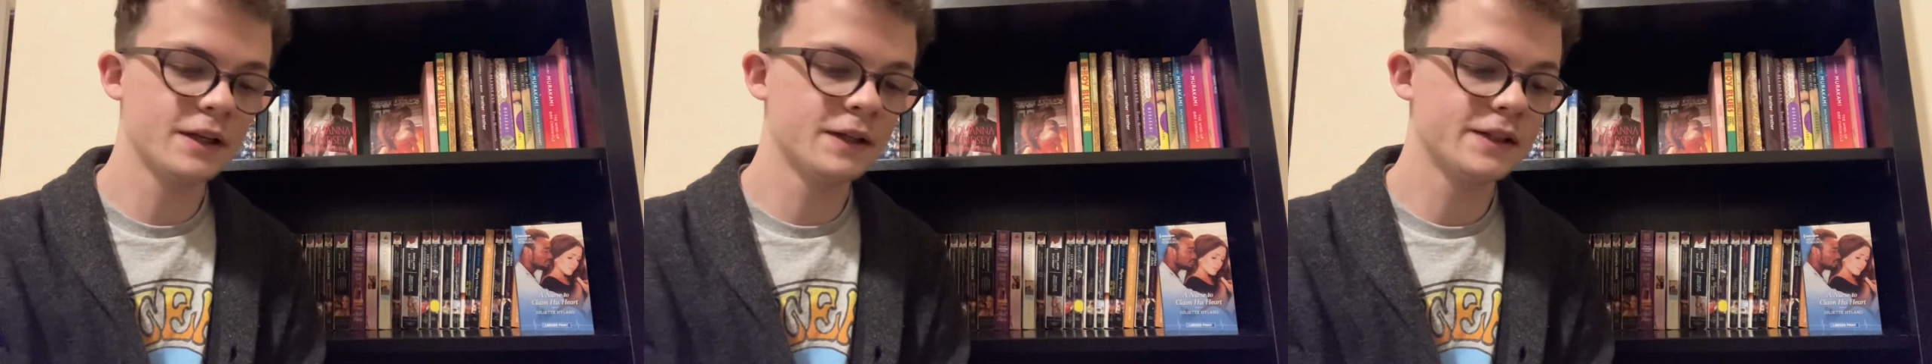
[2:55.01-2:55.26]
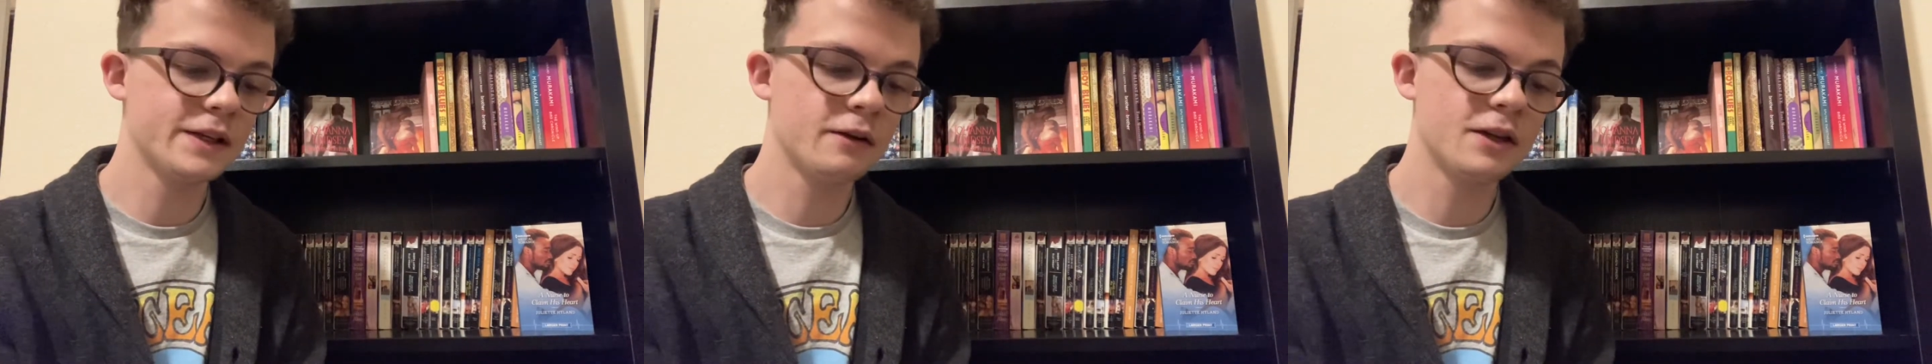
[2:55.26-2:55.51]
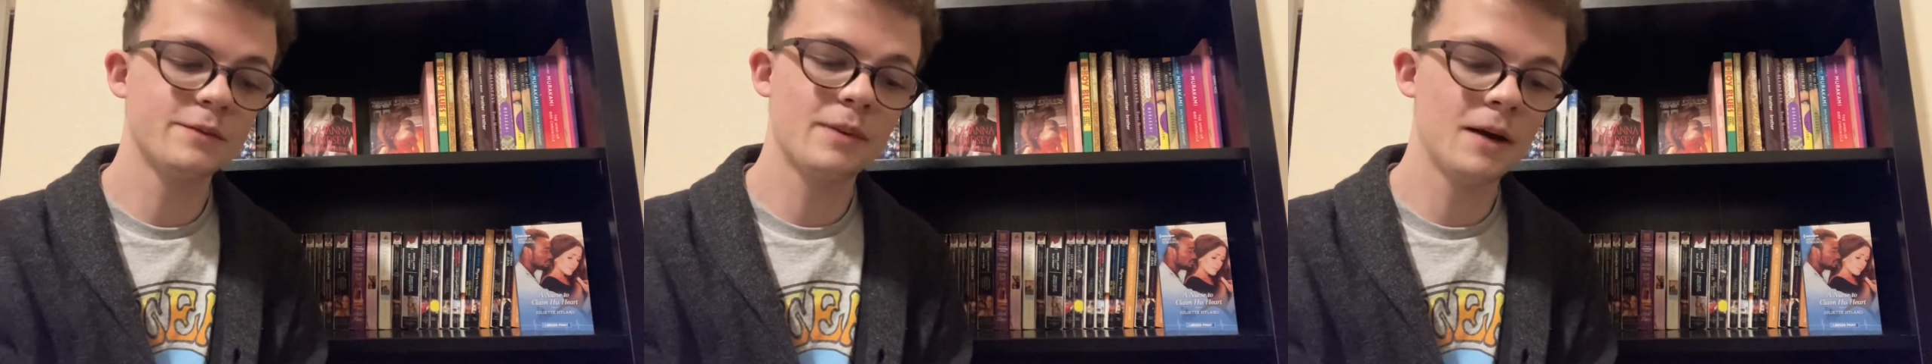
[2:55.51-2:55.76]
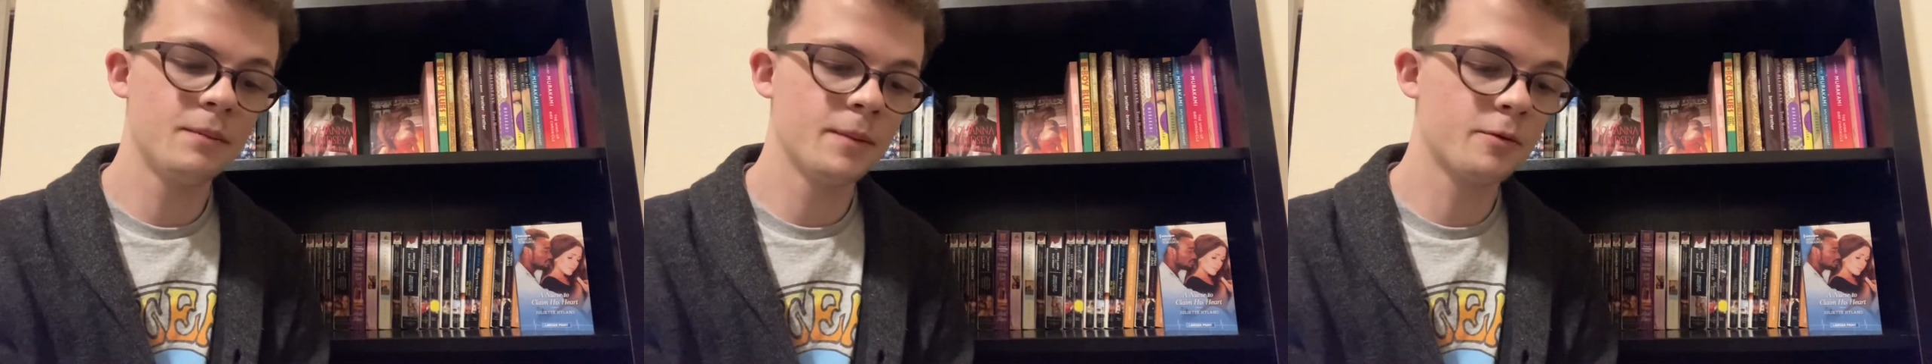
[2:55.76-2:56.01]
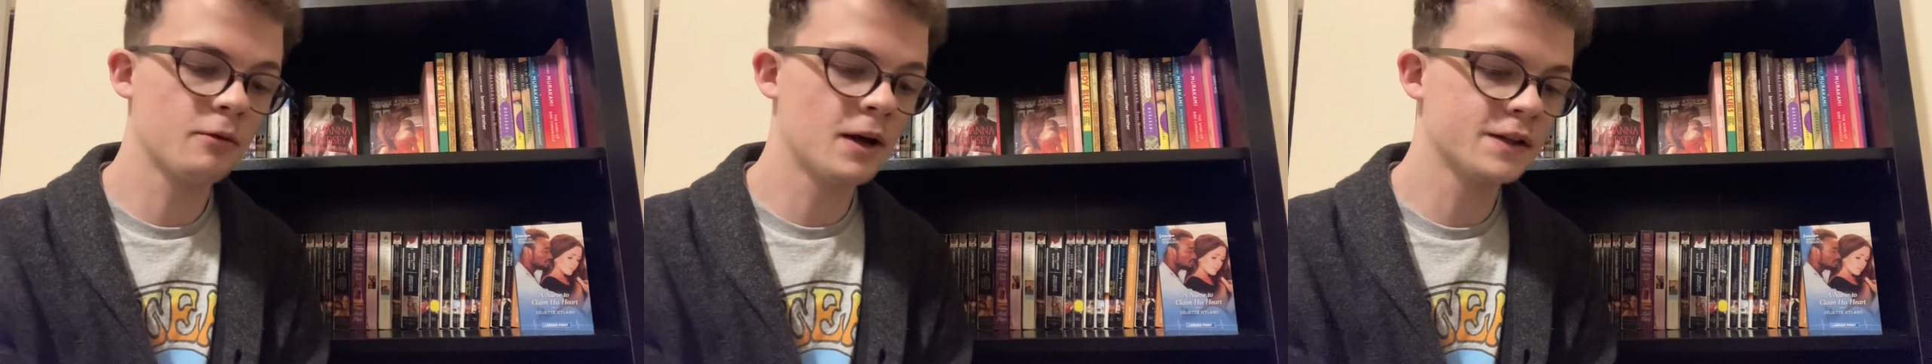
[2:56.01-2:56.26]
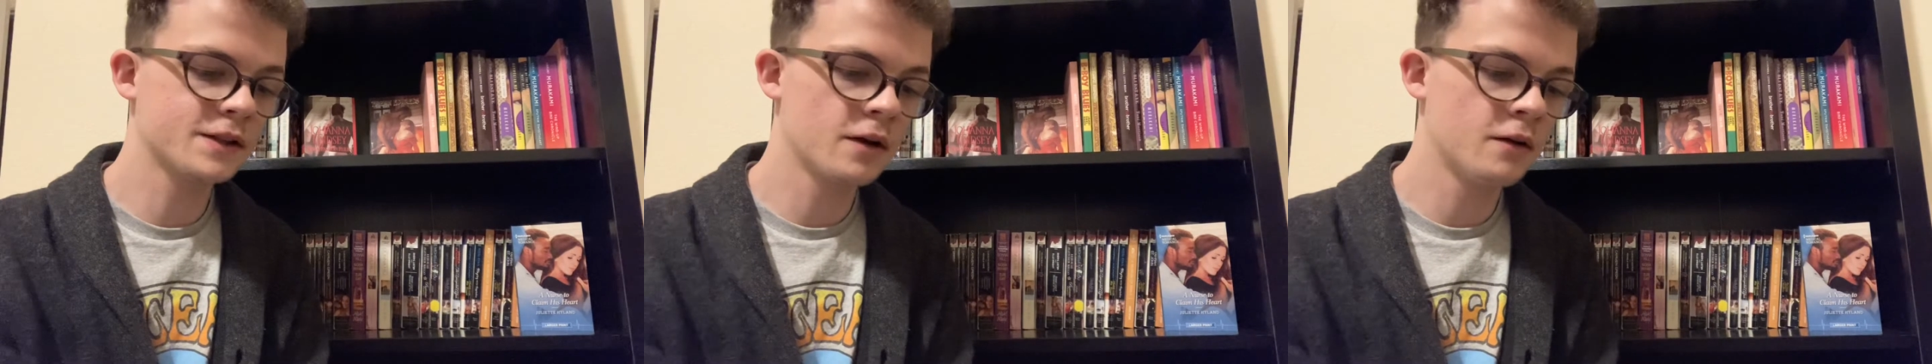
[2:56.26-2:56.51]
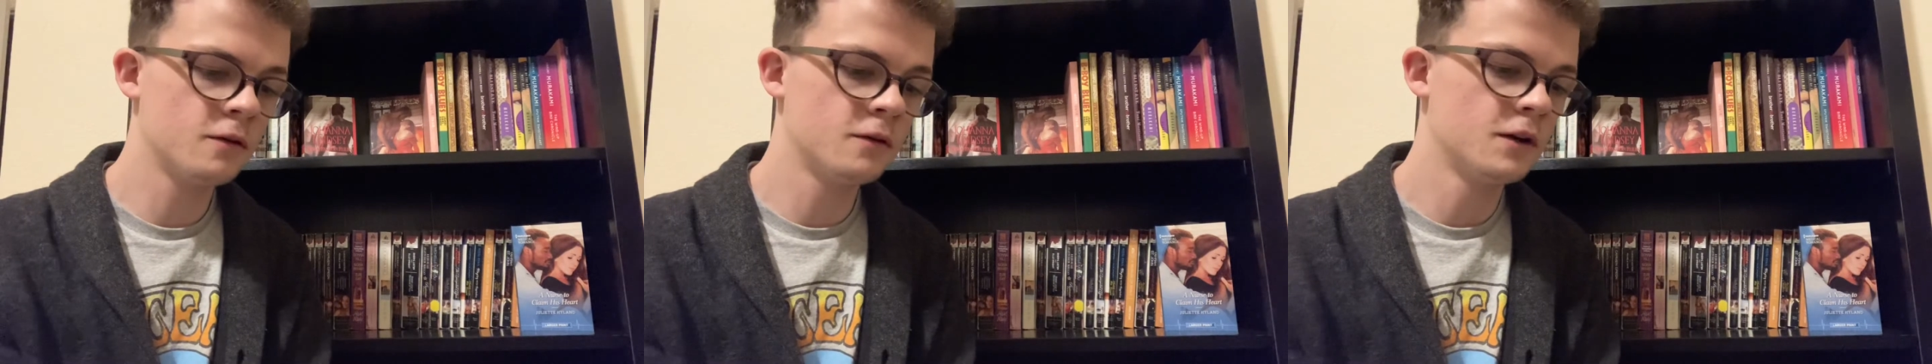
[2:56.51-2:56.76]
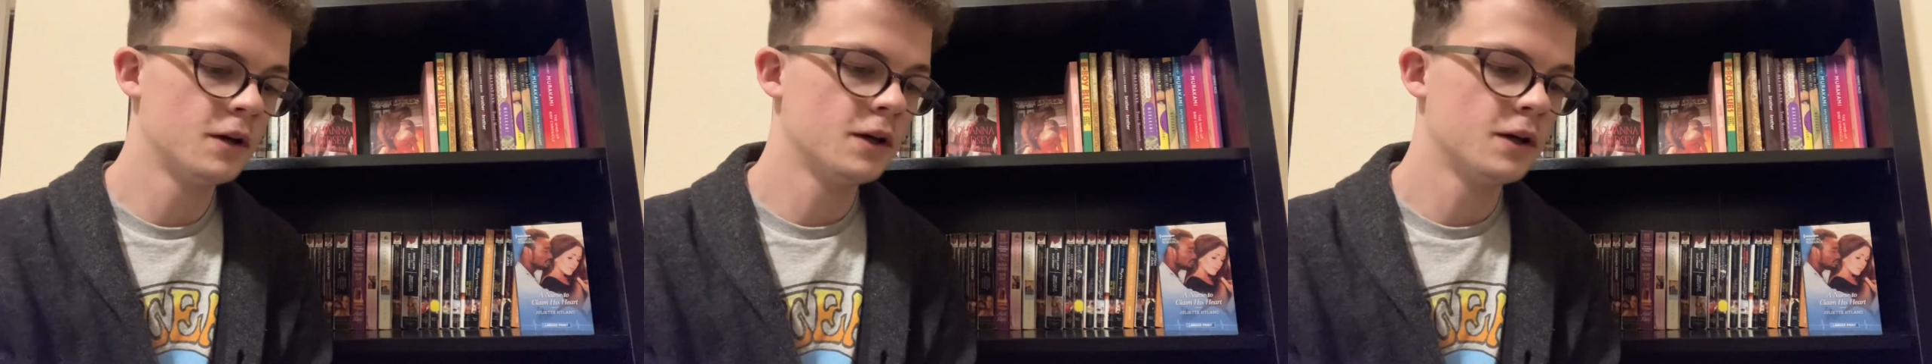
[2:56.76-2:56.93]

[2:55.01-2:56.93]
in a series by Pippa Roscoe,